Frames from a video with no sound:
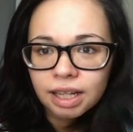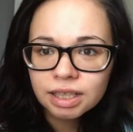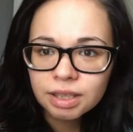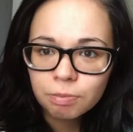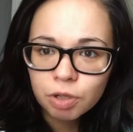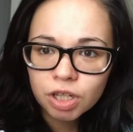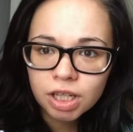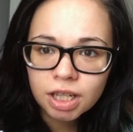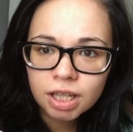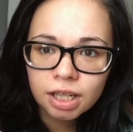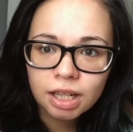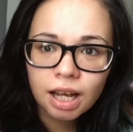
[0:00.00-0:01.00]
next
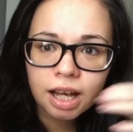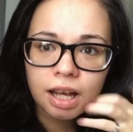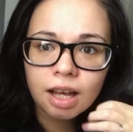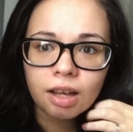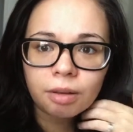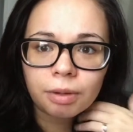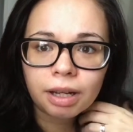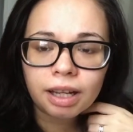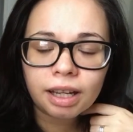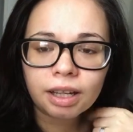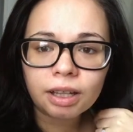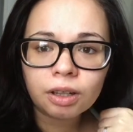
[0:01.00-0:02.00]
morning,
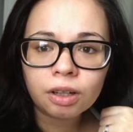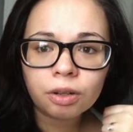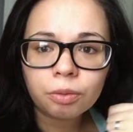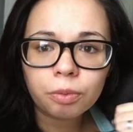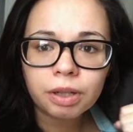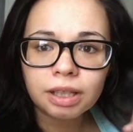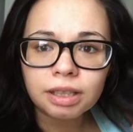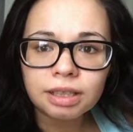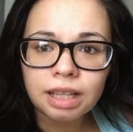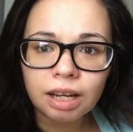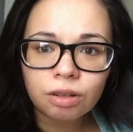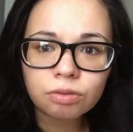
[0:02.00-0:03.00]
I went
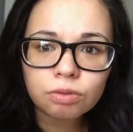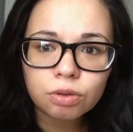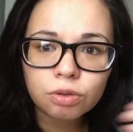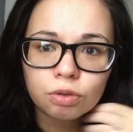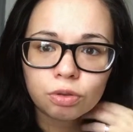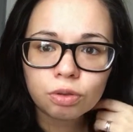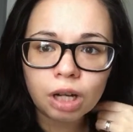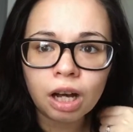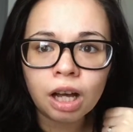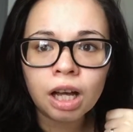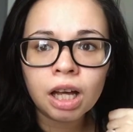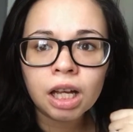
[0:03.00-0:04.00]
down to
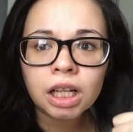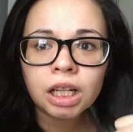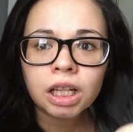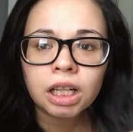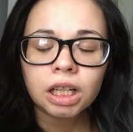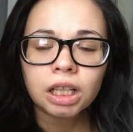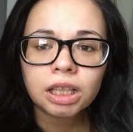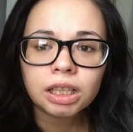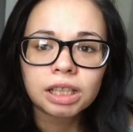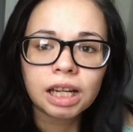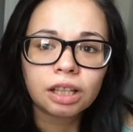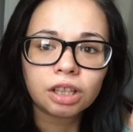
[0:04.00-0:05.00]
the
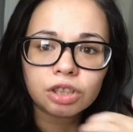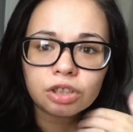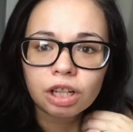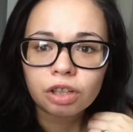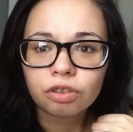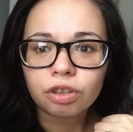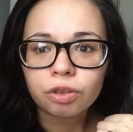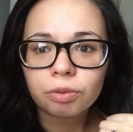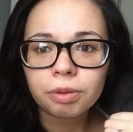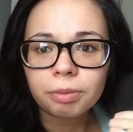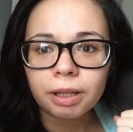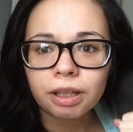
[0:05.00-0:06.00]
Dollar General
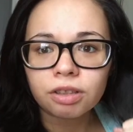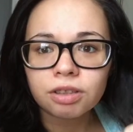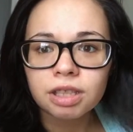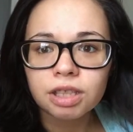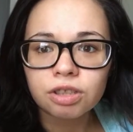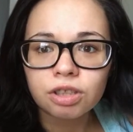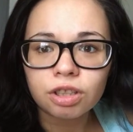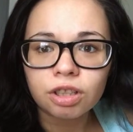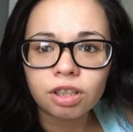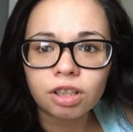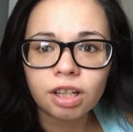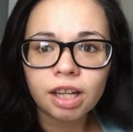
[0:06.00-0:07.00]
with my little
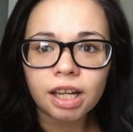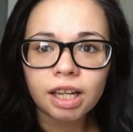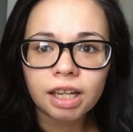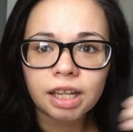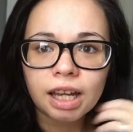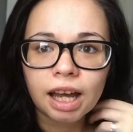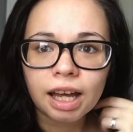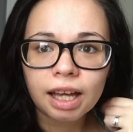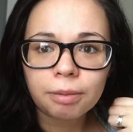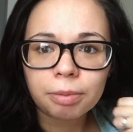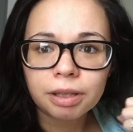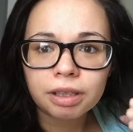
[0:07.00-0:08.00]
sister, and
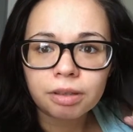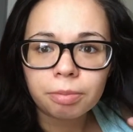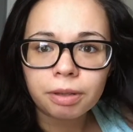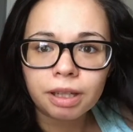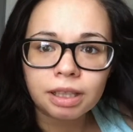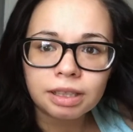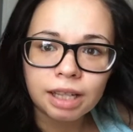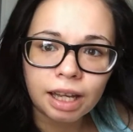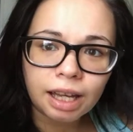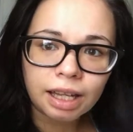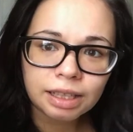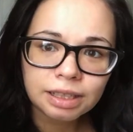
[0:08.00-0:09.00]
I picked up an
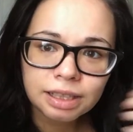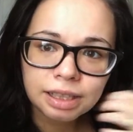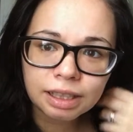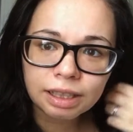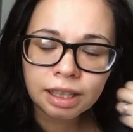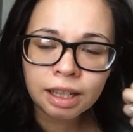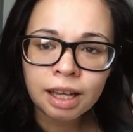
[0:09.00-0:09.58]
antacid